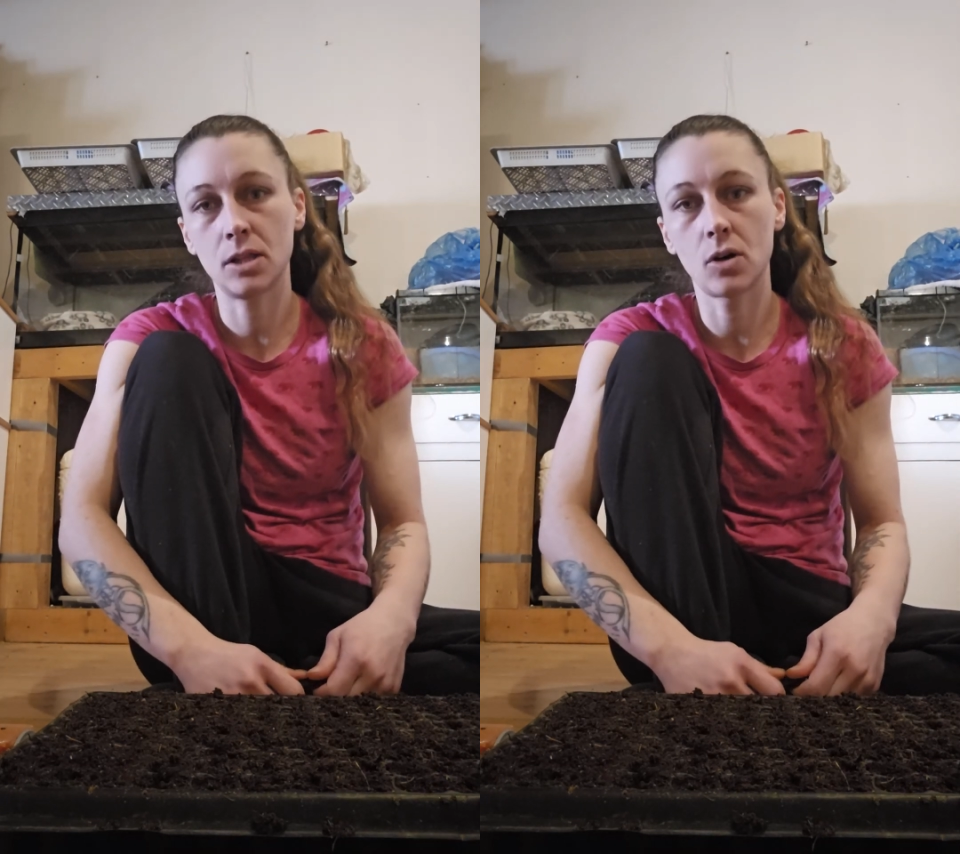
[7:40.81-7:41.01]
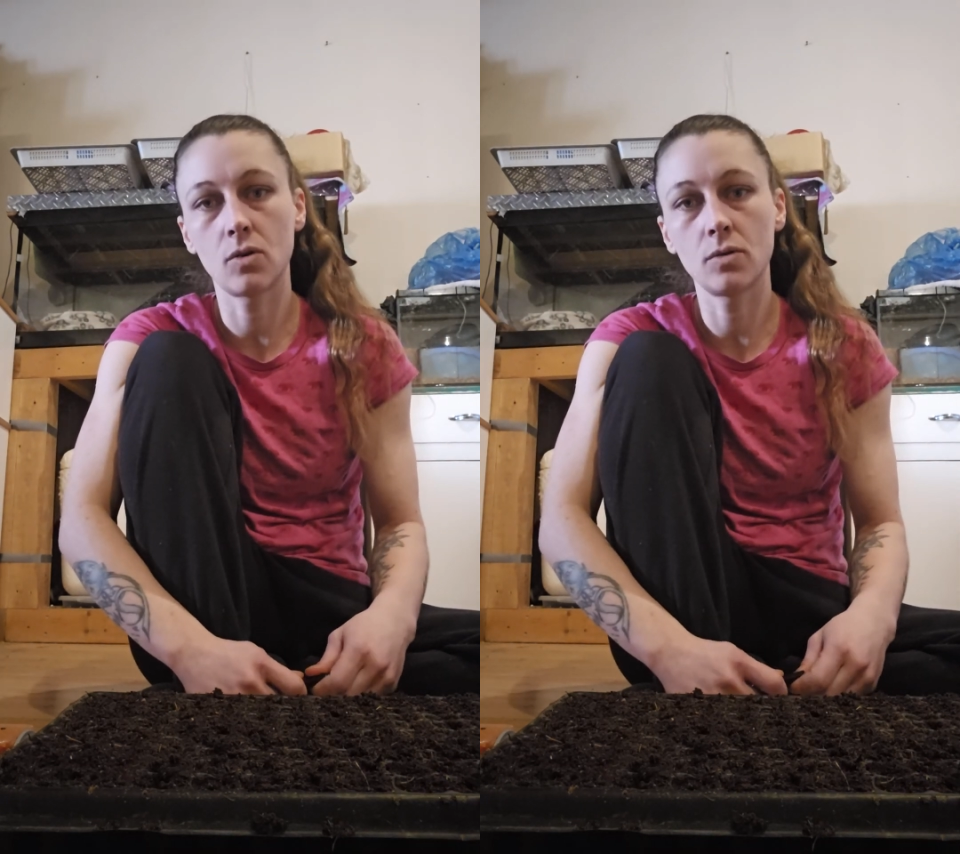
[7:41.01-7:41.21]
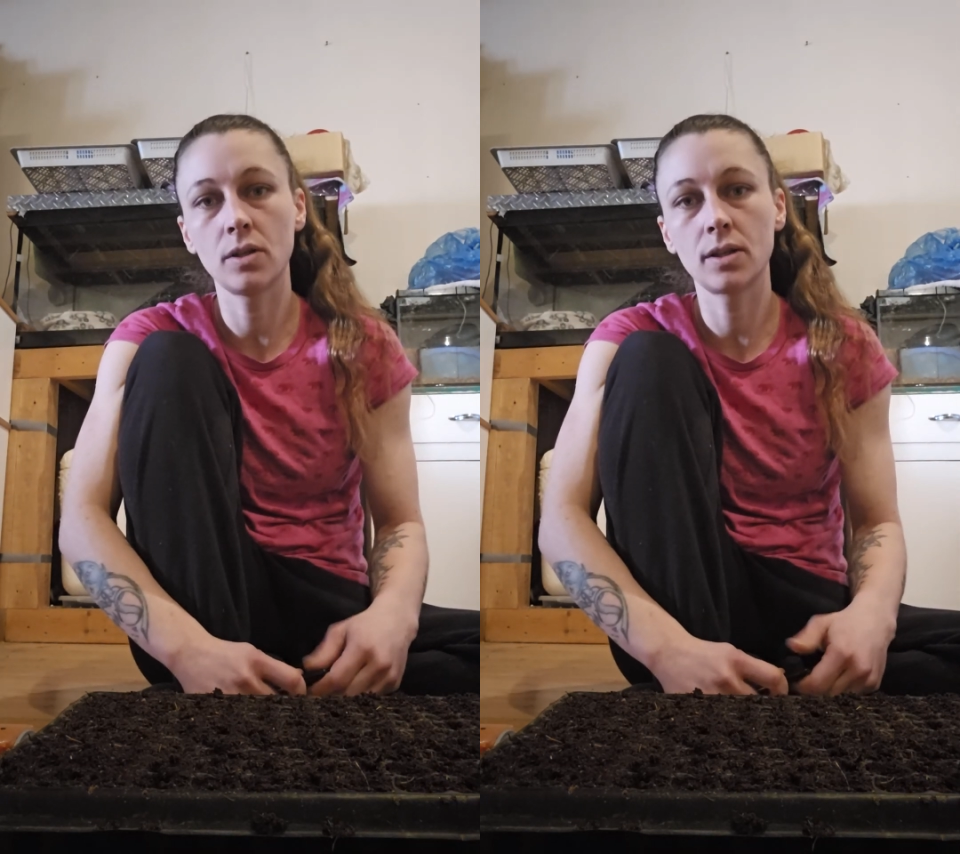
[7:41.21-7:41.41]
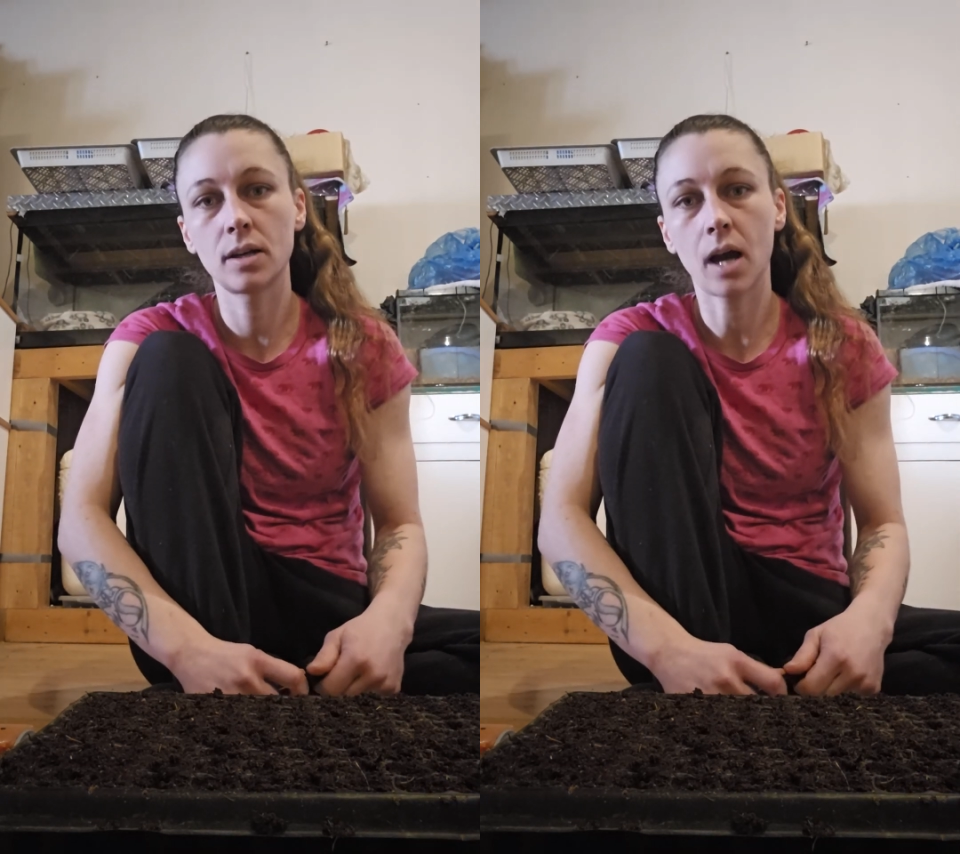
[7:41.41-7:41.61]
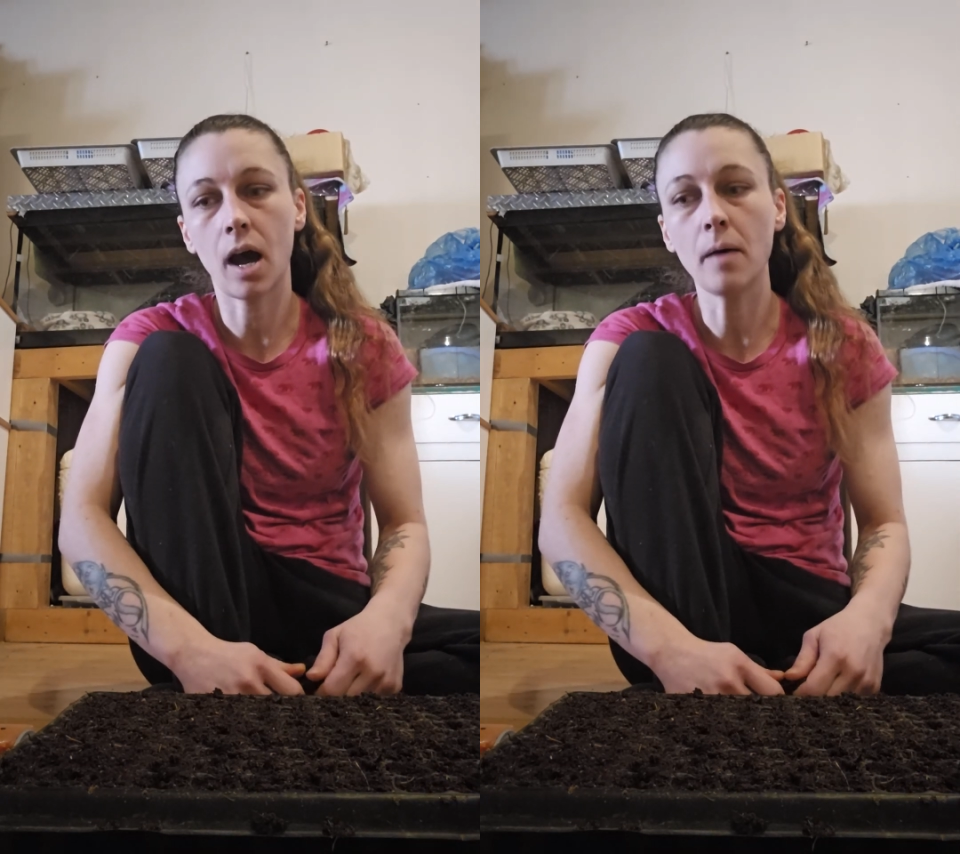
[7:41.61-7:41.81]
those
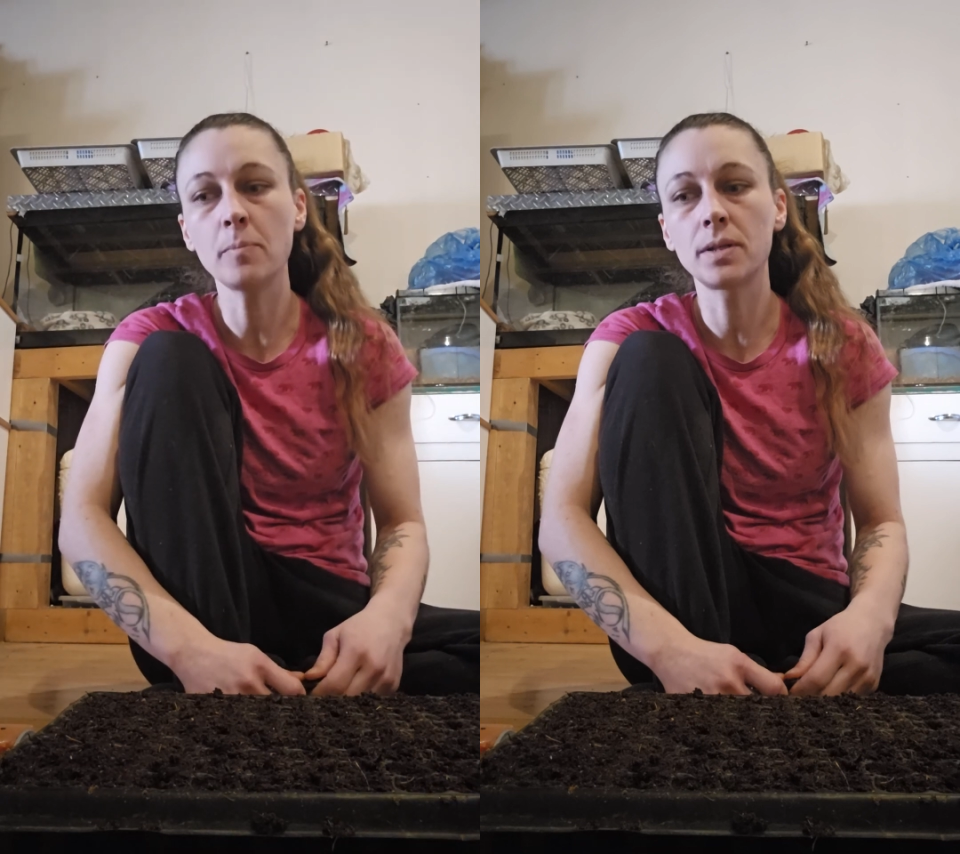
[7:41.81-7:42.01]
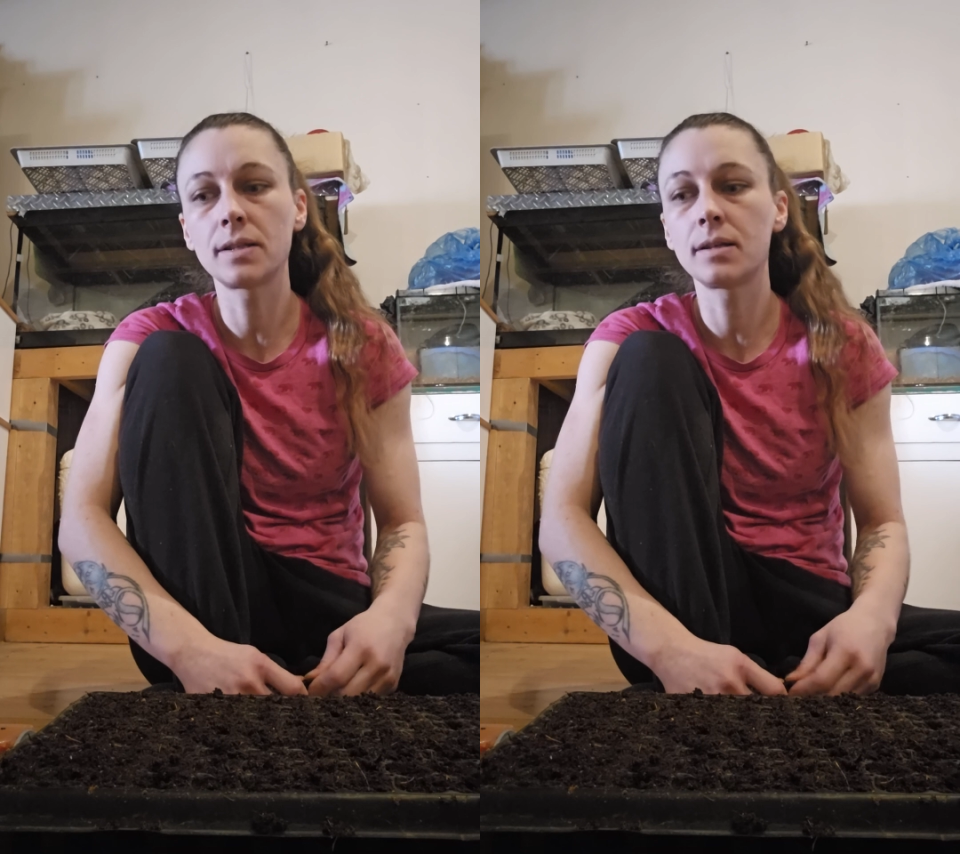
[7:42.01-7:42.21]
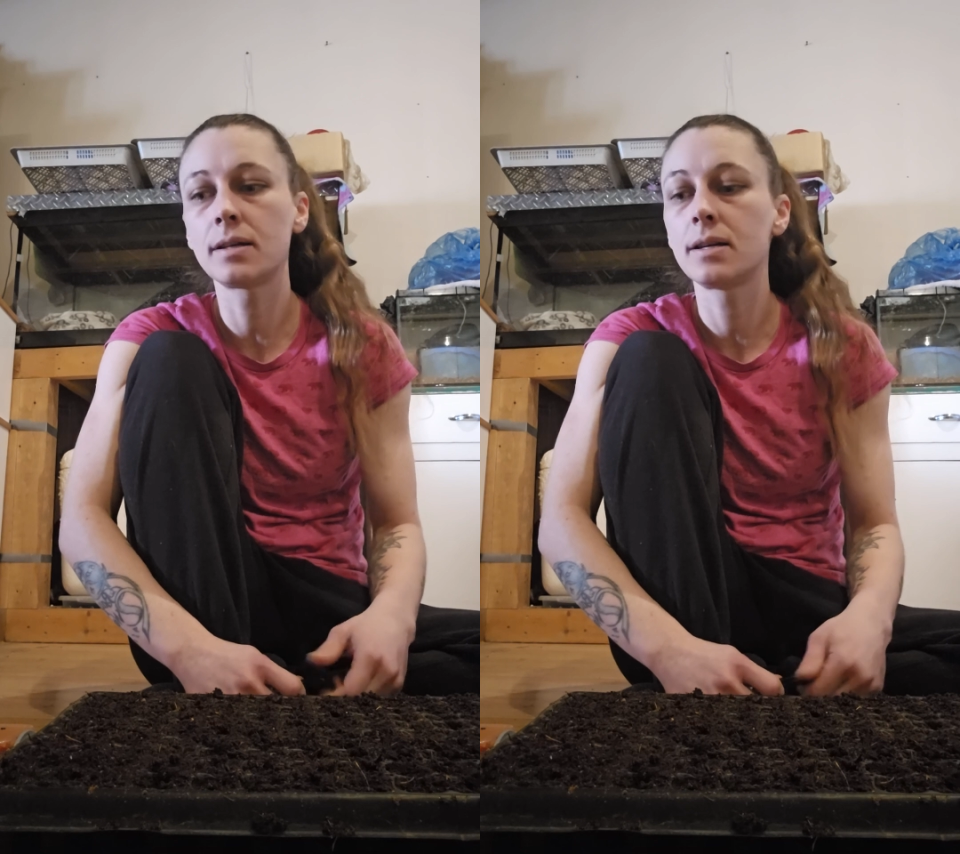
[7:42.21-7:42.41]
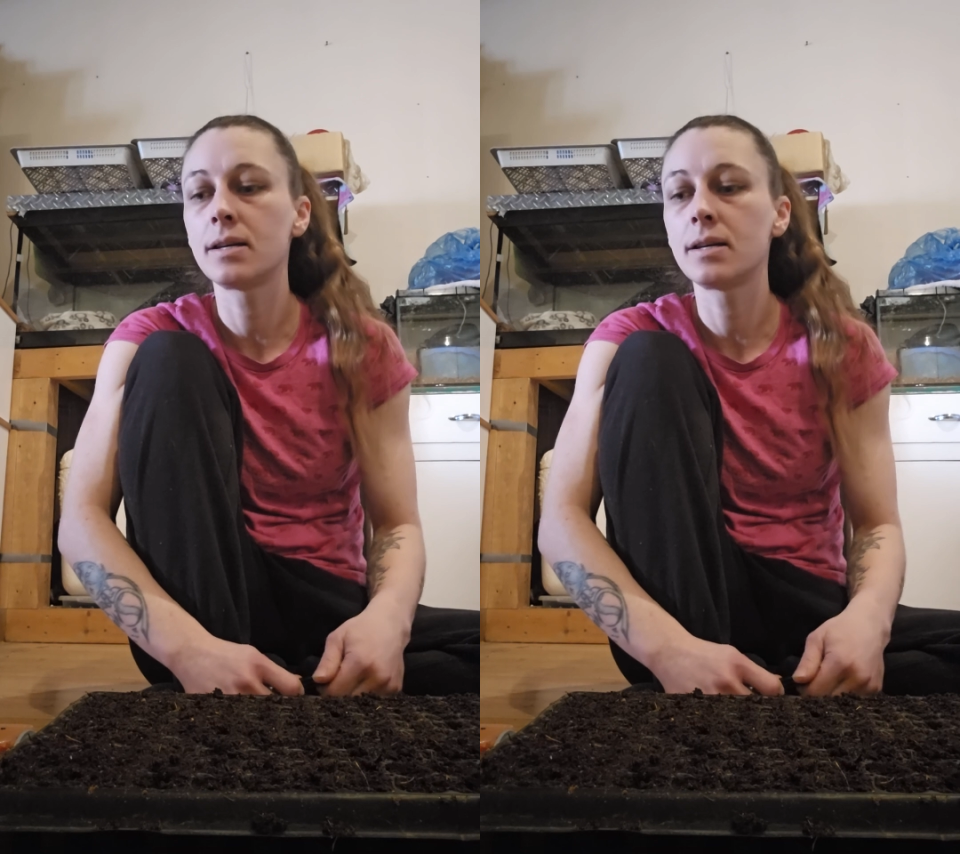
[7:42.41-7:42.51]
cups